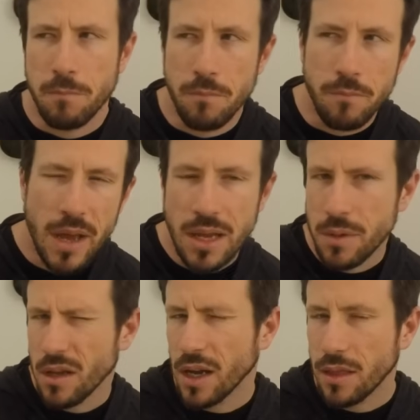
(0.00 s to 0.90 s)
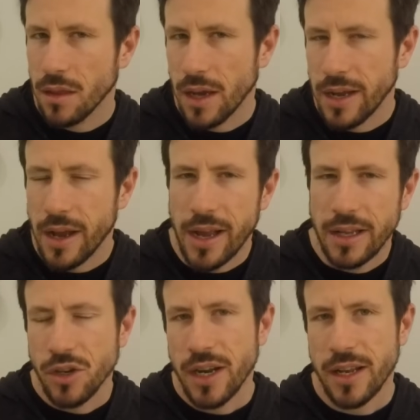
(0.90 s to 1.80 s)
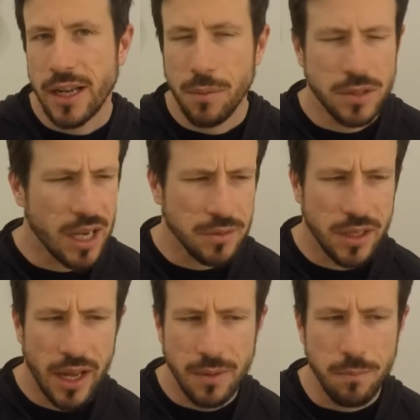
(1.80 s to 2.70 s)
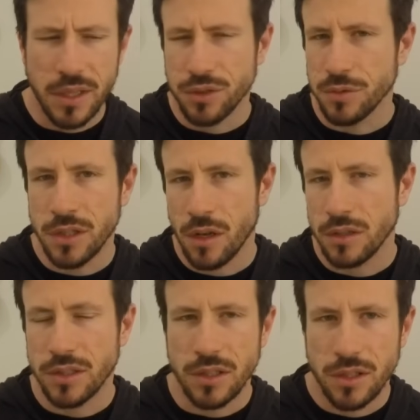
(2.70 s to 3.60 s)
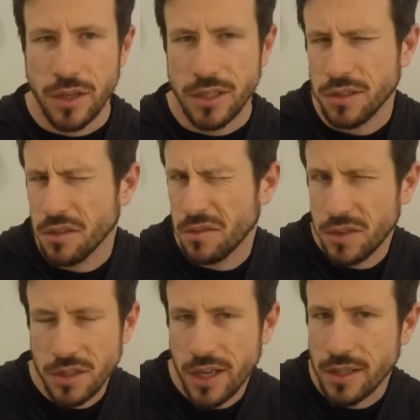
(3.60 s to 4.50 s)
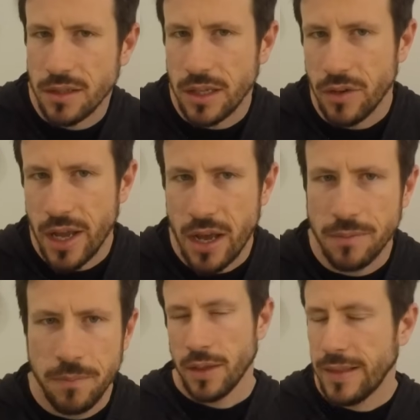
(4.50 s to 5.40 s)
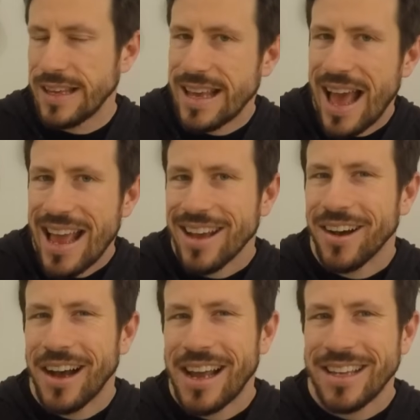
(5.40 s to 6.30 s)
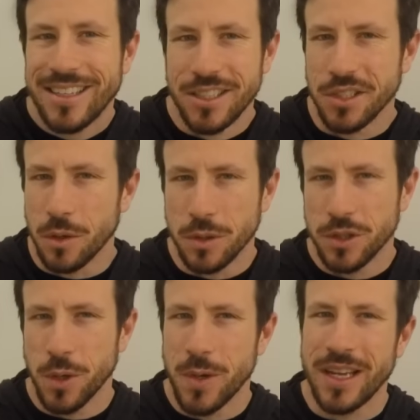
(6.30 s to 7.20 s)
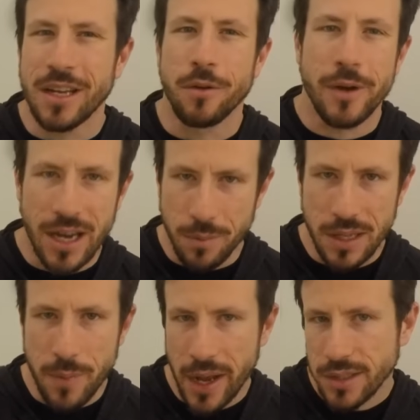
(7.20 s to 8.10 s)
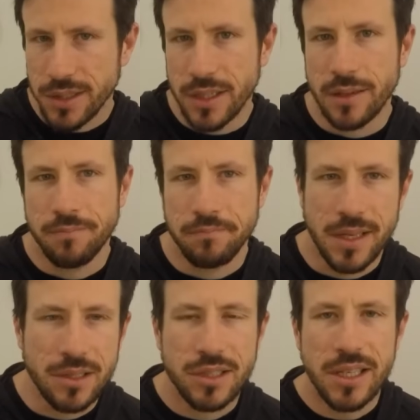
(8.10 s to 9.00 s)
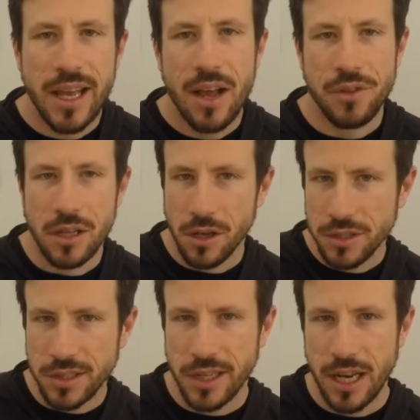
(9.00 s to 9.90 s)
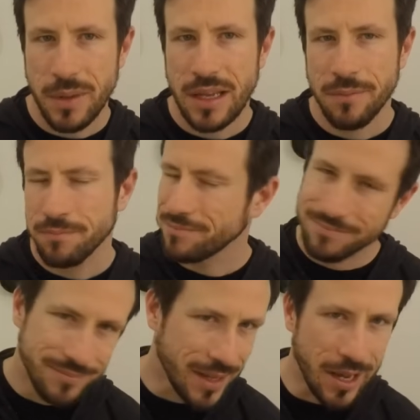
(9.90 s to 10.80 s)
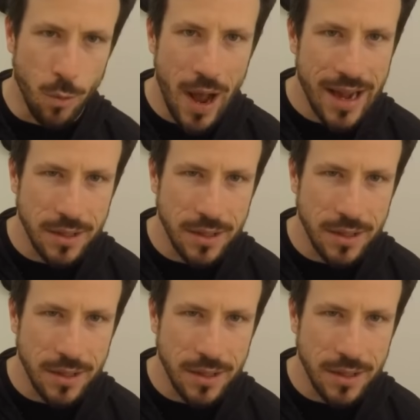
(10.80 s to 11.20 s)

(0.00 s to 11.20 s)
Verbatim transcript: Maybe. I, I, I, tried it a couple times. It had mixed results, and so I just sort of decided to leave it out. The AI is also incredibly basic. They seek out the closest enemy and whack